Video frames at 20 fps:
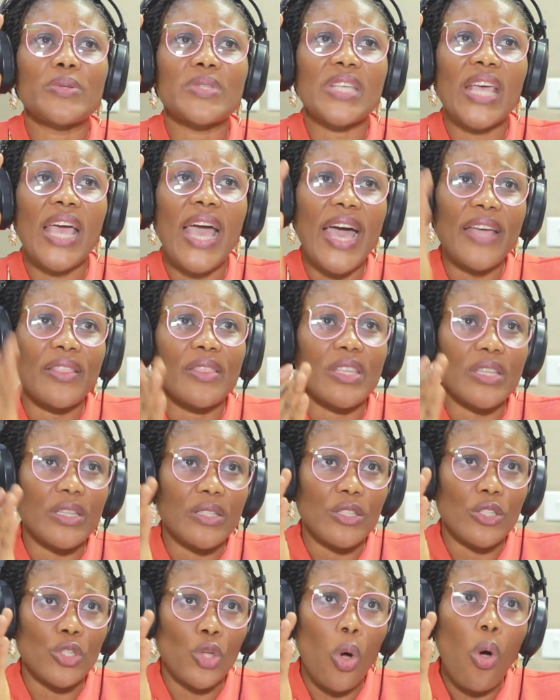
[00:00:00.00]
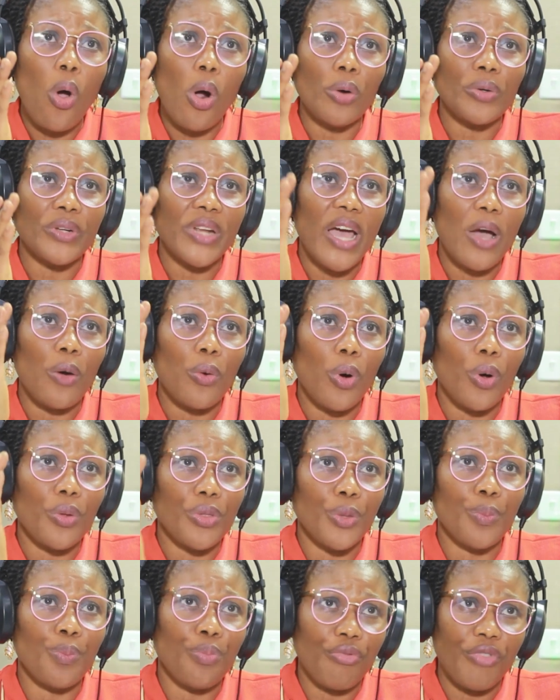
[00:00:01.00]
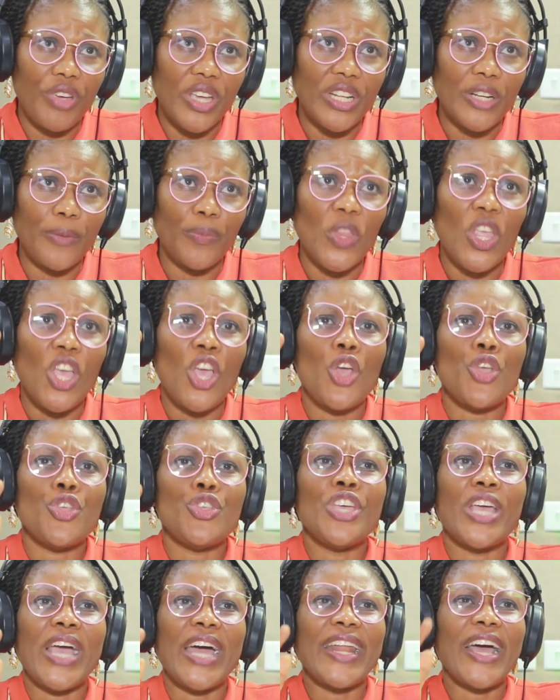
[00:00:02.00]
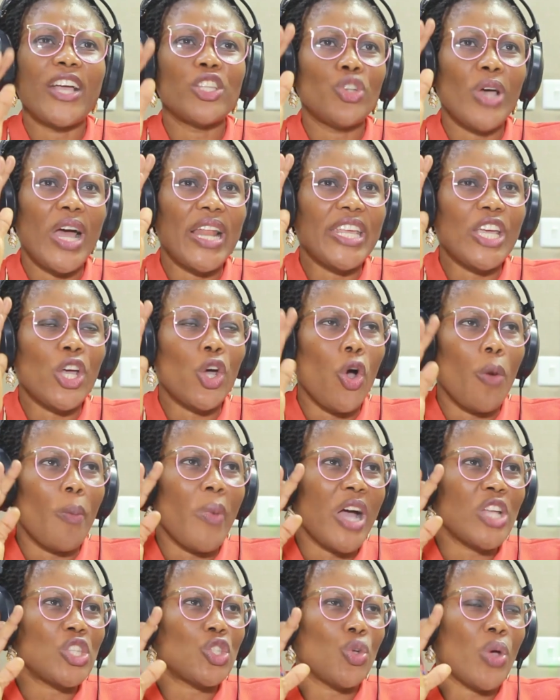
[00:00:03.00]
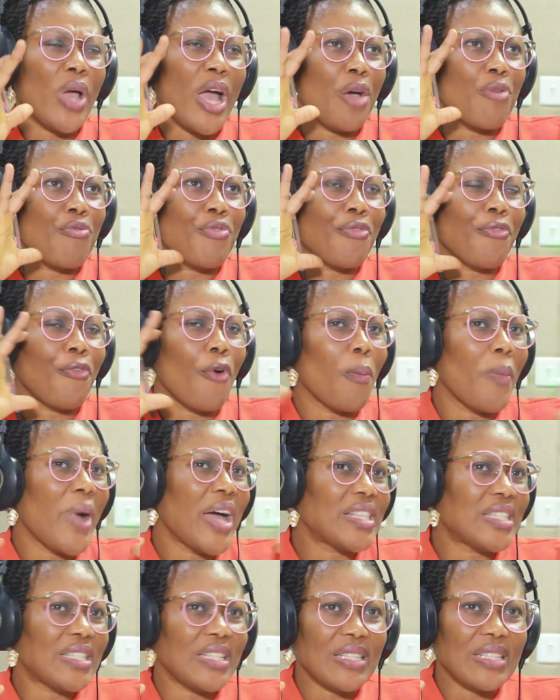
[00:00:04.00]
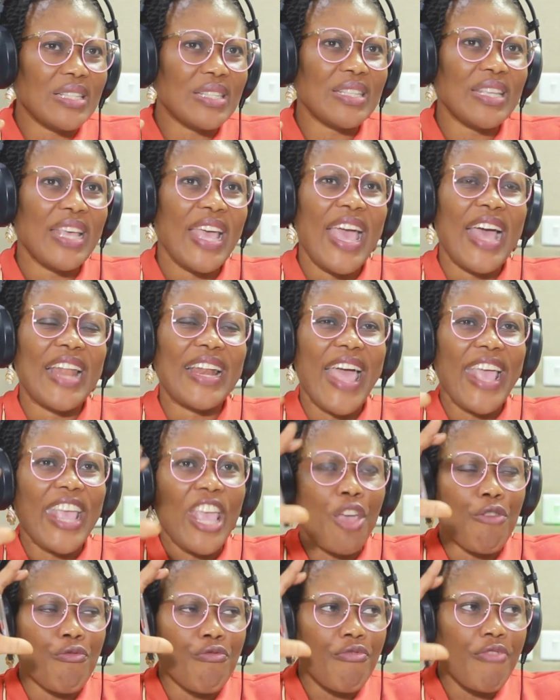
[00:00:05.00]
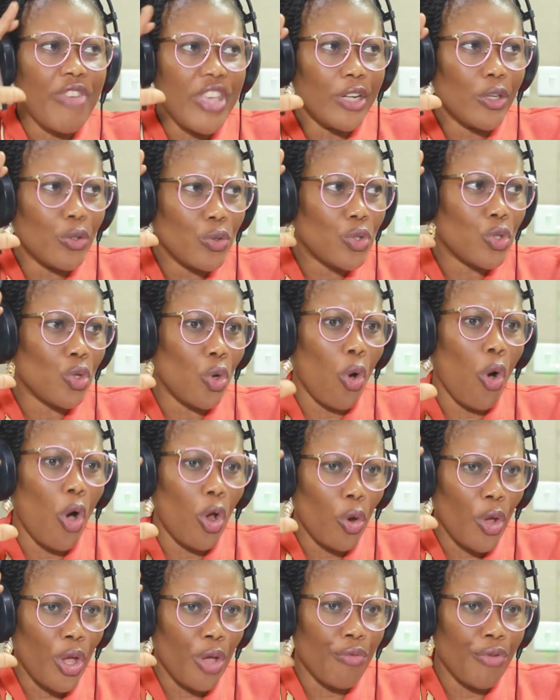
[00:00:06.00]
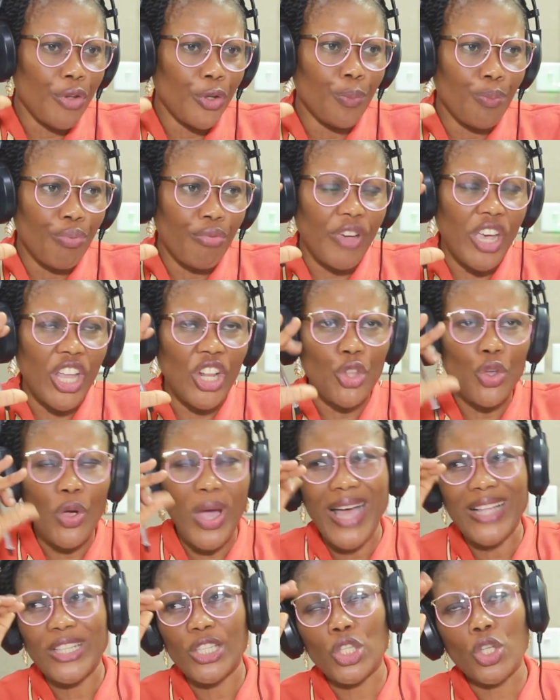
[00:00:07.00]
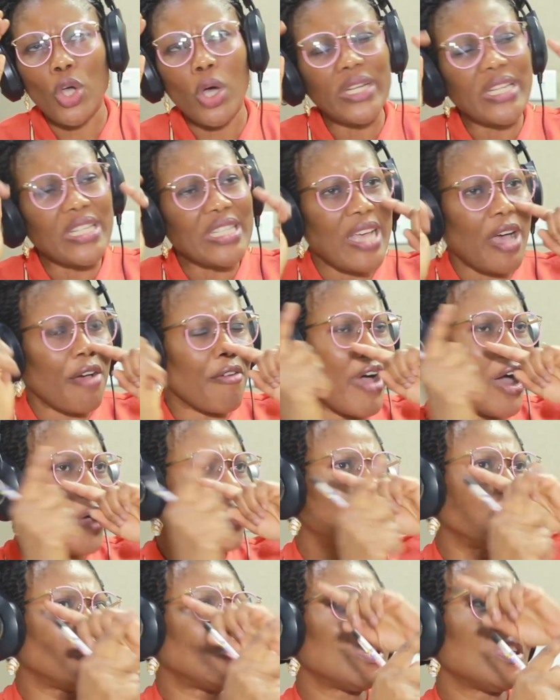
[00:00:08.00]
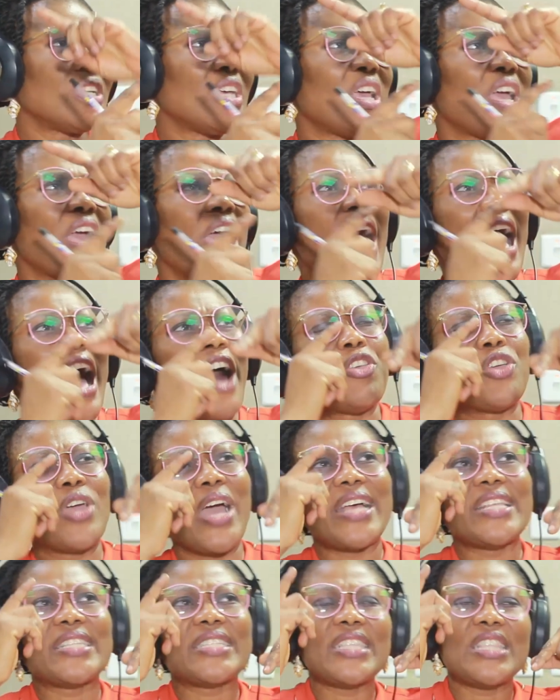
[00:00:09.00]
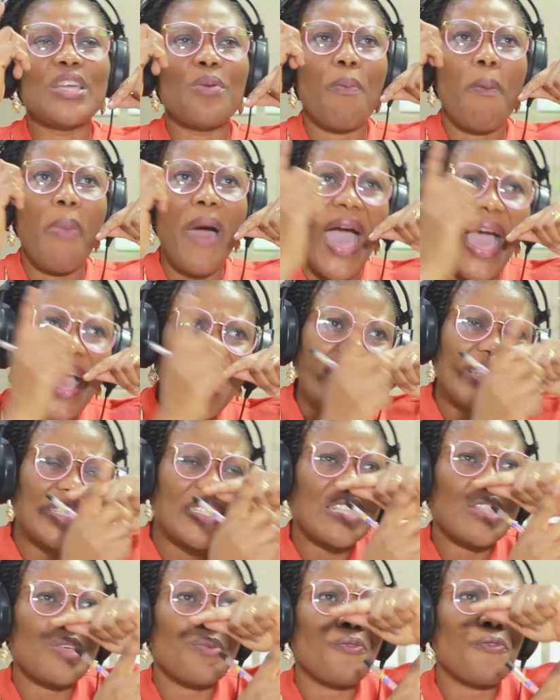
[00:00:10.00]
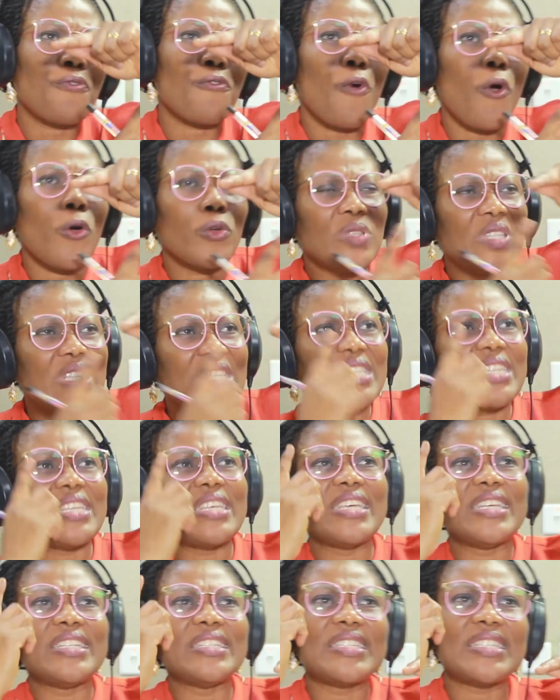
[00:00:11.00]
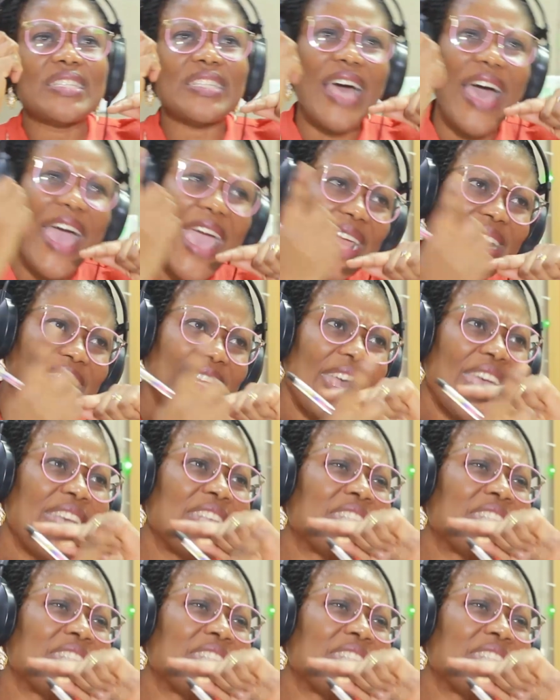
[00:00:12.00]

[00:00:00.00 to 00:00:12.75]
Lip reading: scan the skull now or the brain, you can actually come out, you can reformat it like a real skull or a real brain. You can turn it around and you can see the back, see the front, see inside,